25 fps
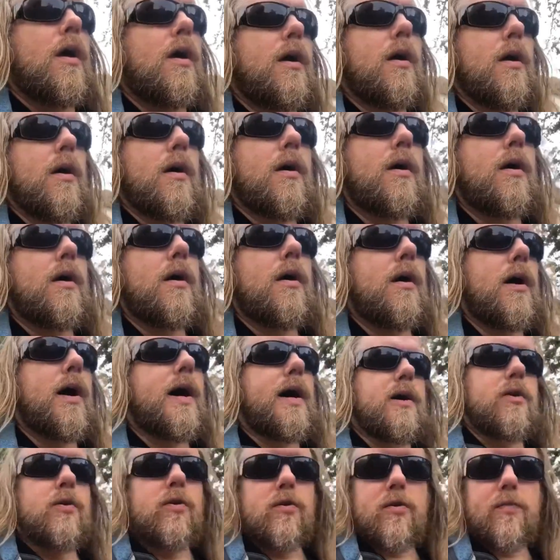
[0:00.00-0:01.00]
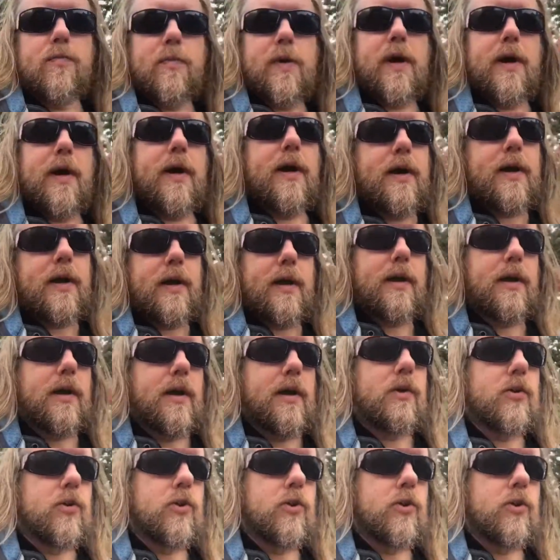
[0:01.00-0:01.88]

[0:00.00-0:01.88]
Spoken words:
I got my